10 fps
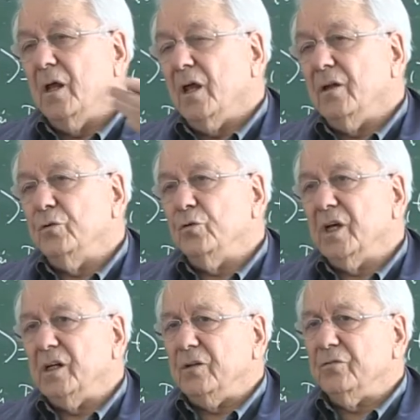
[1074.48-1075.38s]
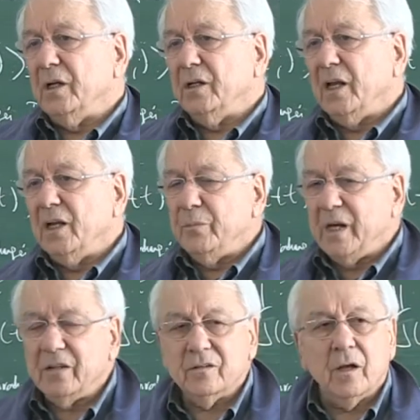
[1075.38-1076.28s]
And you cannot really
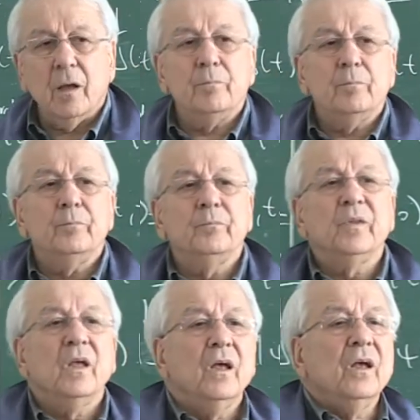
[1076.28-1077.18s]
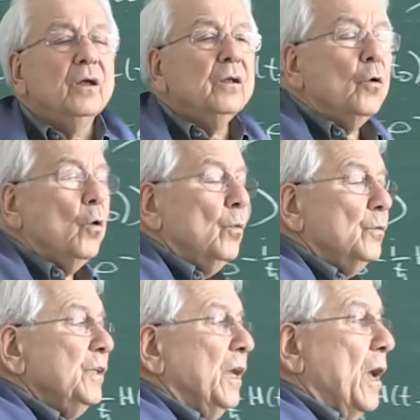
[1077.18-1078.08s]
eliminate the m.
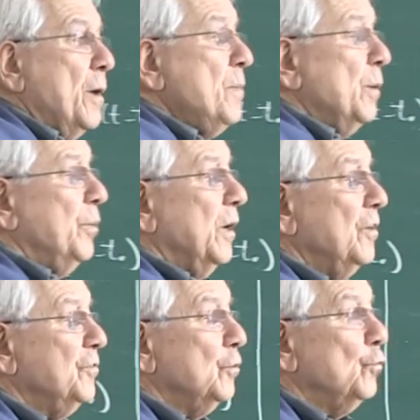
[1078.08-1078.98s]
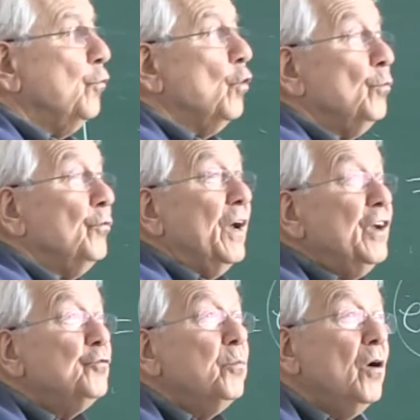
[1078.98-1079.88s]
The m appears in the form of
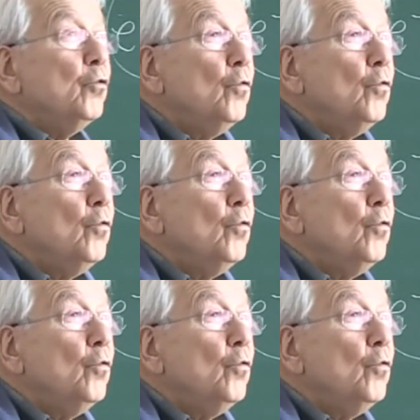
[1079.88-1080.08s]
h bar